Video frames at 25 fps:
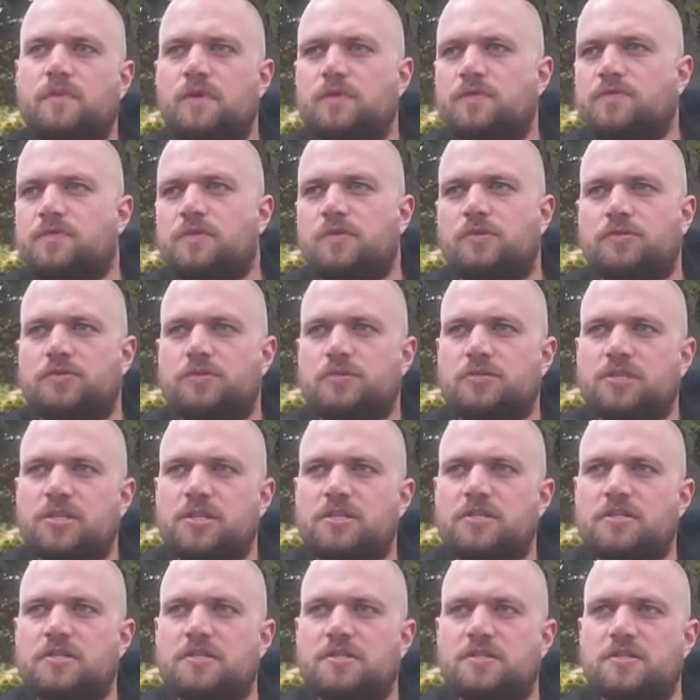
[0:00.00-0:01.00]
social
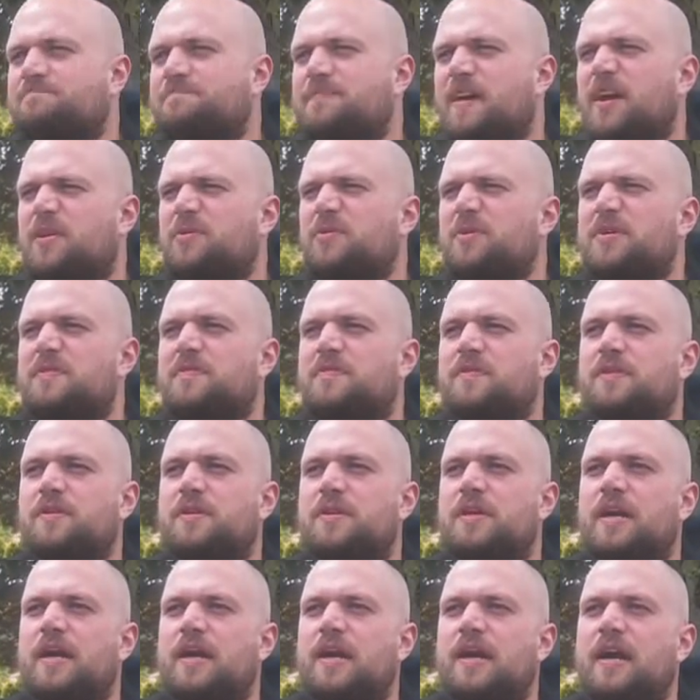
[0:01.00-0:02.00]
justice. I don't really feel
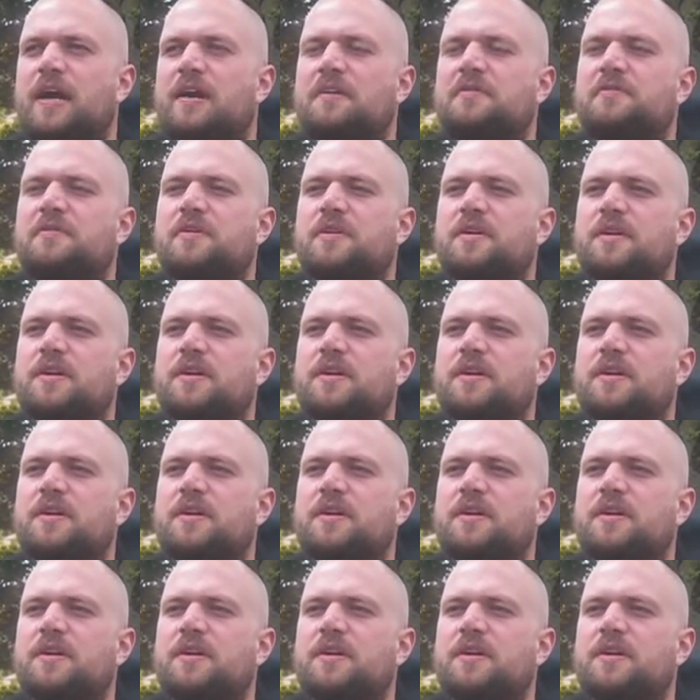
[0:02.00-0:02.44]
that